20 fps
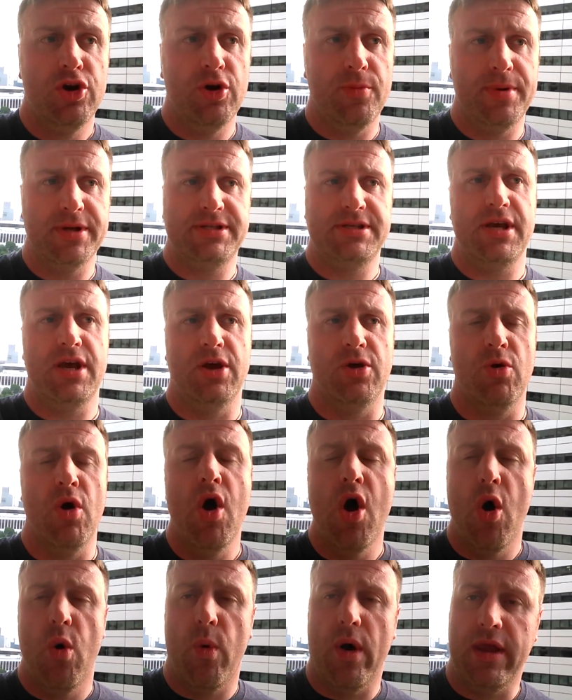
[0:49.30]
Number
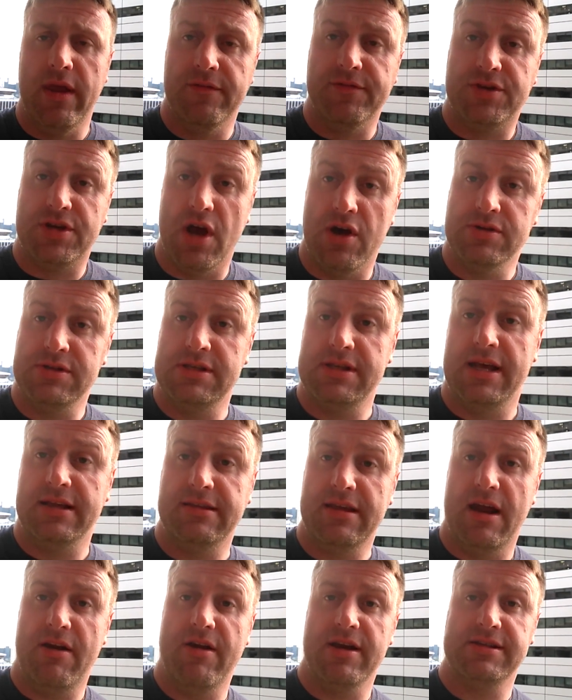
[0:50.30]
two, when you've chosen
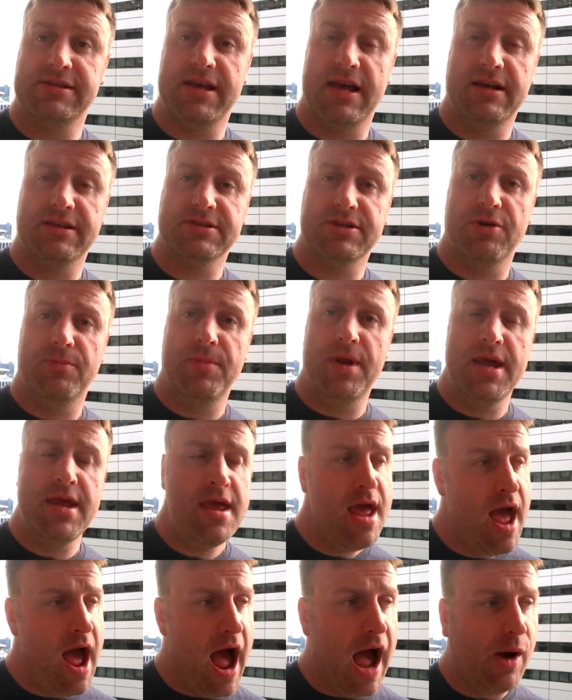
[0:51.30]
that direct sales
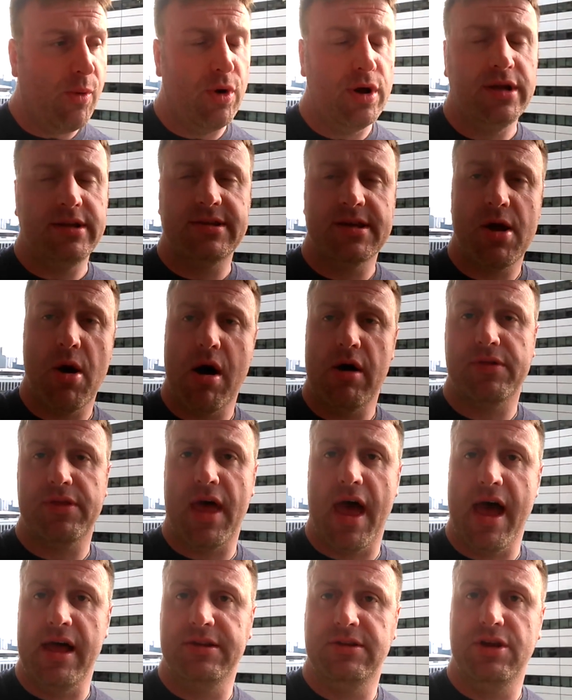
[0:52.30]
company, I want you to go
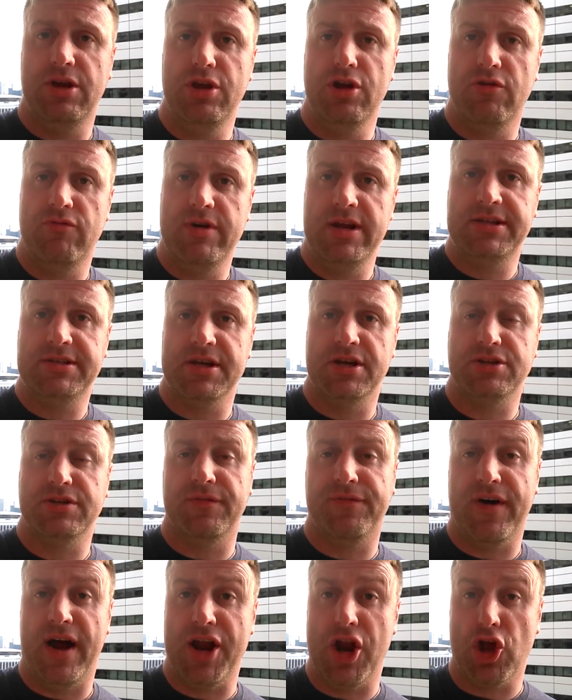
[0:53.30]
out there and do your
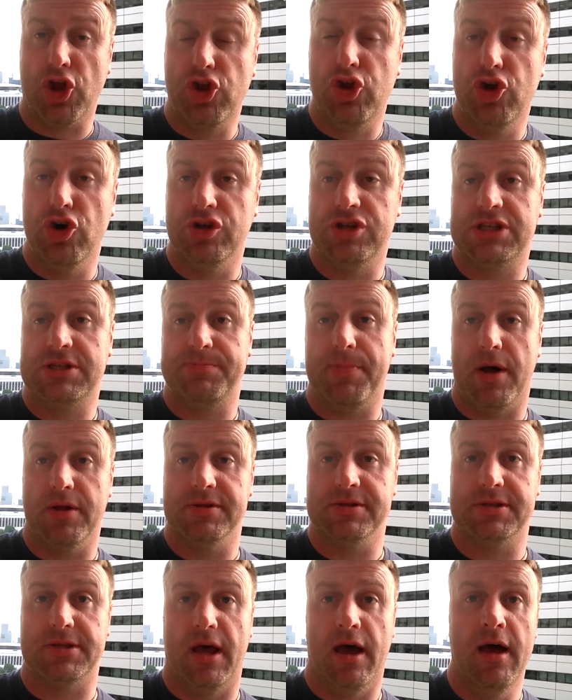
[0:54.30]
research and find a good
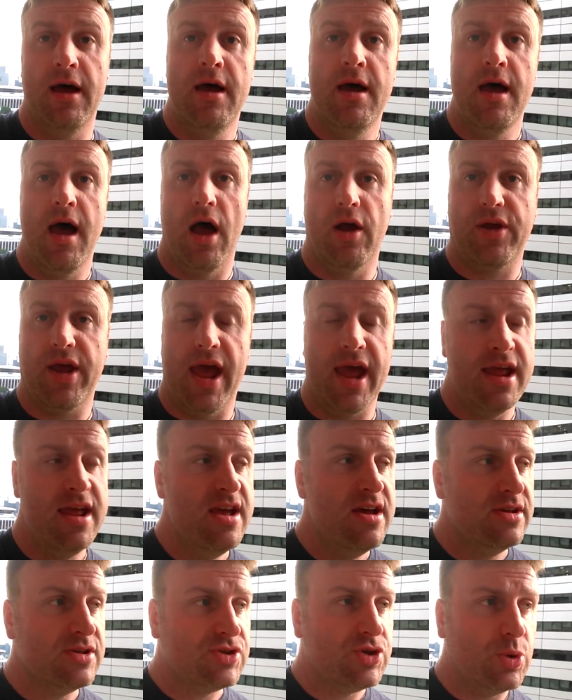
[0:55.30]
sponsor.
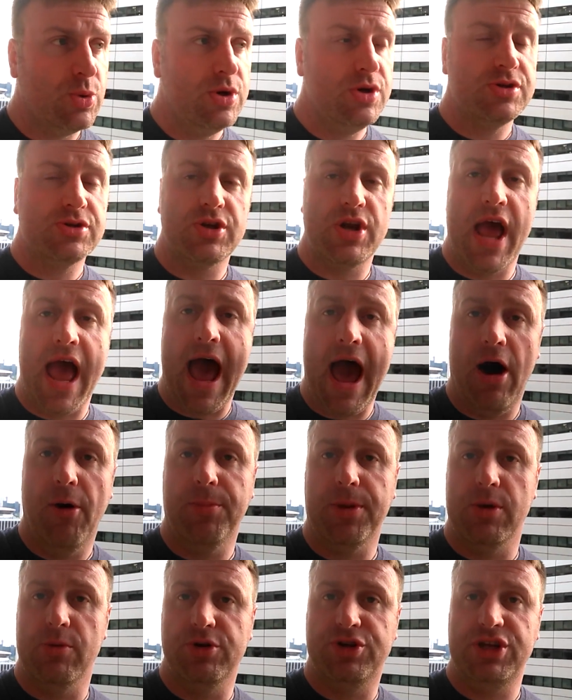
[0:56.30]
Okay, someone who's going to
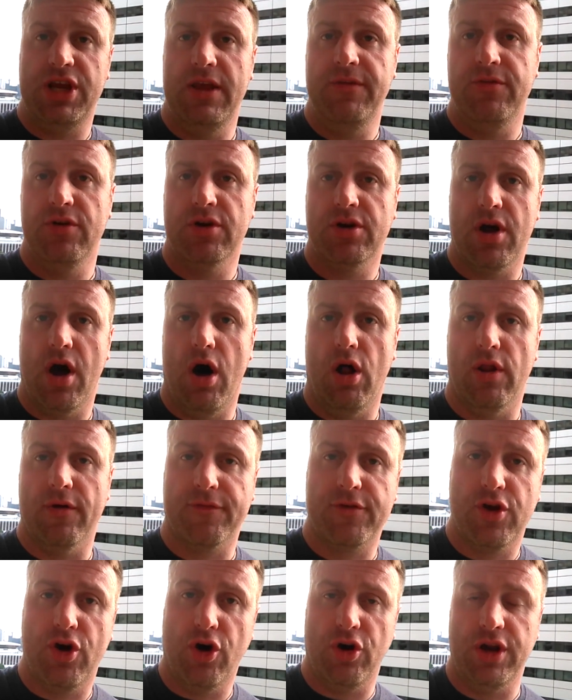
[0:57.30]
help you achieve your goal
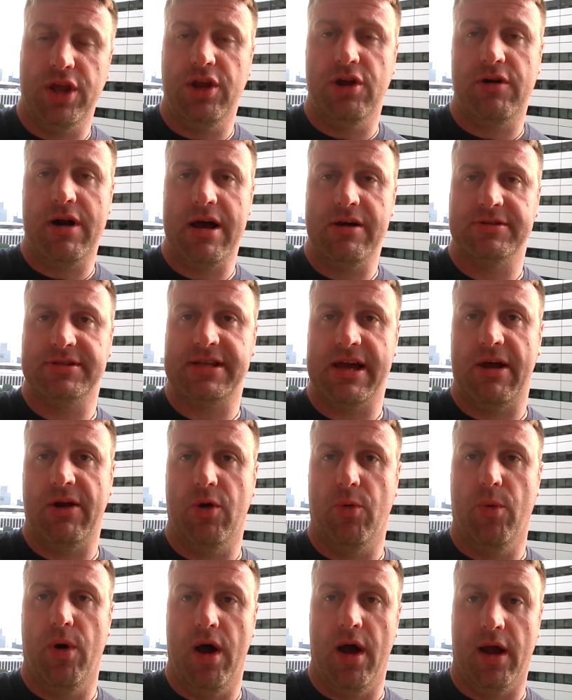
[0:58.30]
of cutting your hours
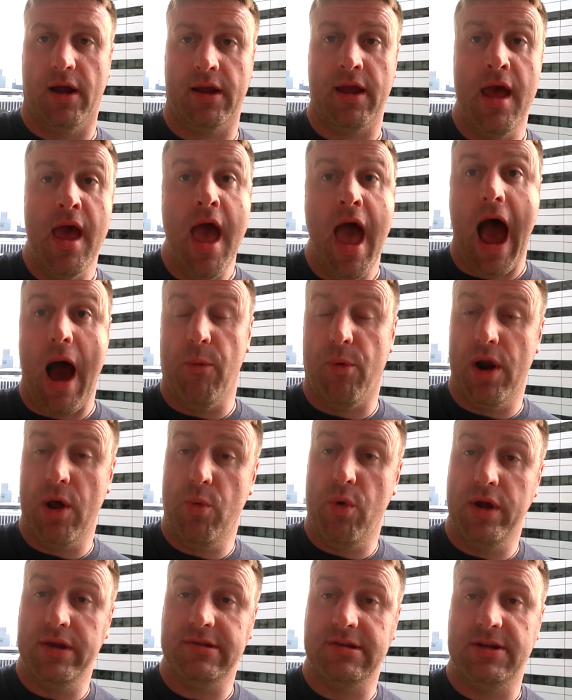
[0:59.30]
down at work. And what
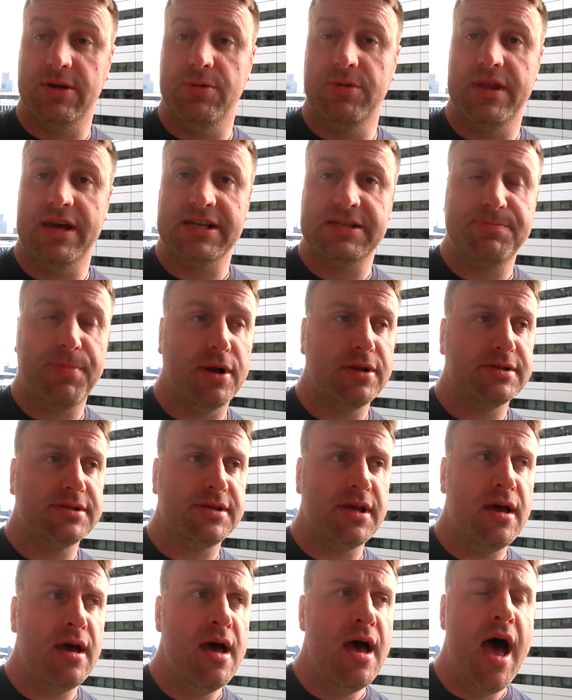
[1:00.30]
I want you to do with that
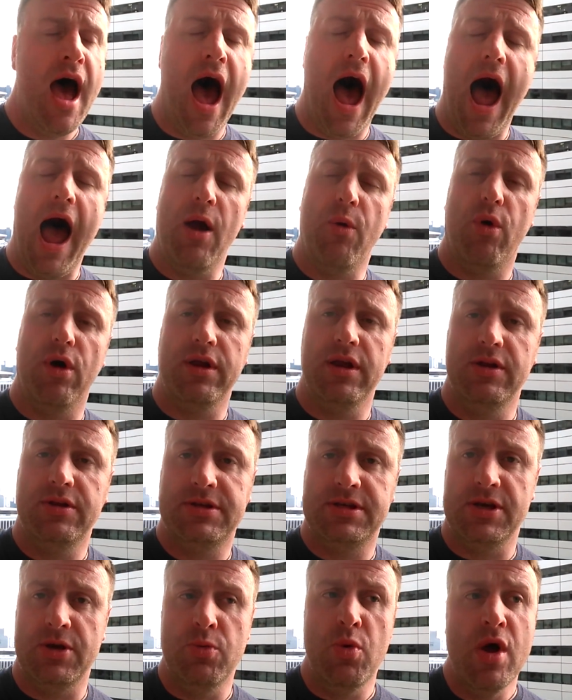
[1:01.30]
sponsor, I want
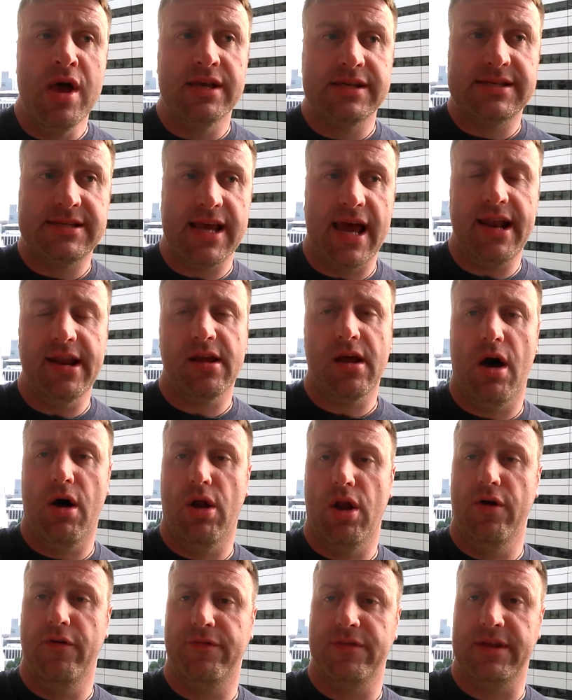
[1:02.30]
you to set a
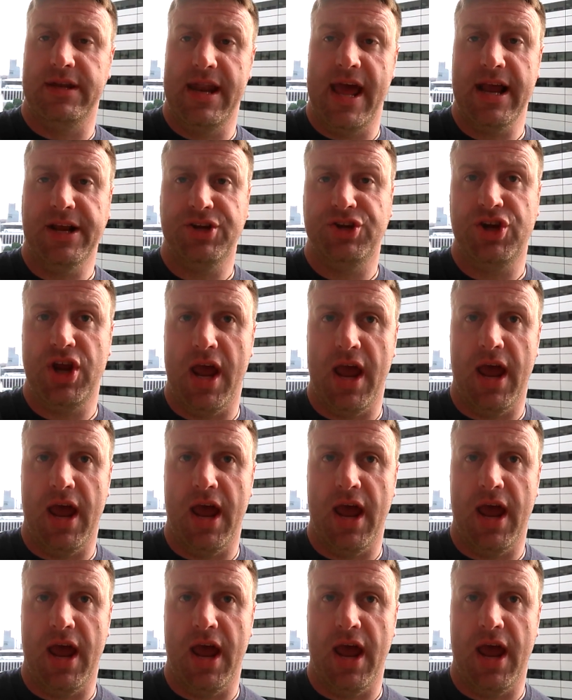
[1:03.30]
goal over the next